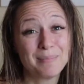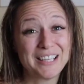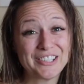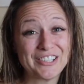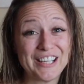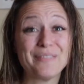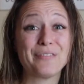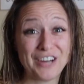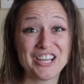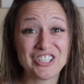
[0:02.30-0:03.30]
I'm literally
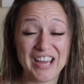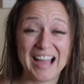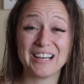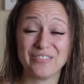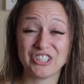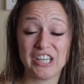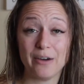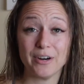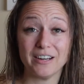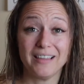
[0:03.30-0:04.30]
fresh out of the
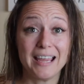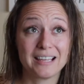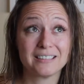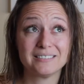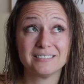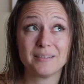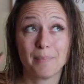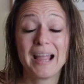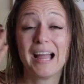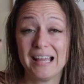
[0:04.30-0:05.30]
shower. Like,
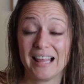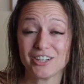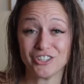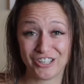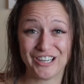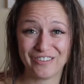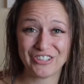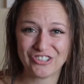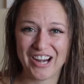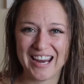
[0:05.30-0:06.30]
my eyelashes aren't
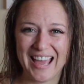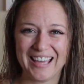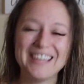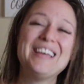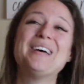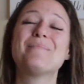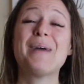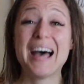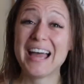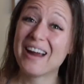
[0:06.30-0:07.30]
even dry yet.
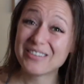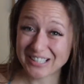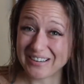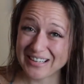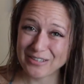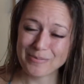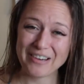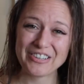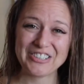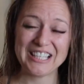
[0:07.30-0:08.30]
But I was going through my
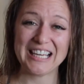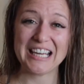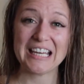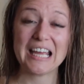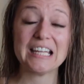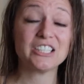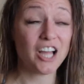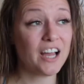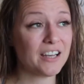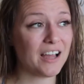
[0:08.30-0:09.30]
routine and it
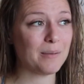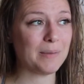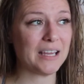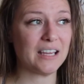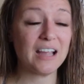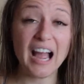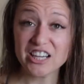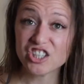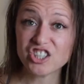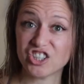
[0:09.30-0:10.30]
dawned on me, I
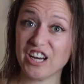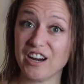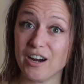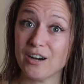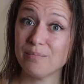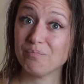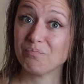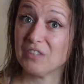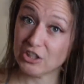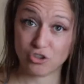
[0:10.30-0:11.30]
should share
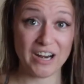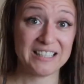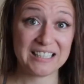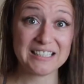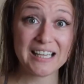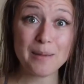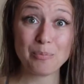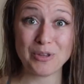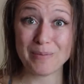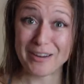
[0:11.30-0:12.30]
this dry skin
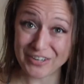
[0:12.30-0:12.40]
tip with my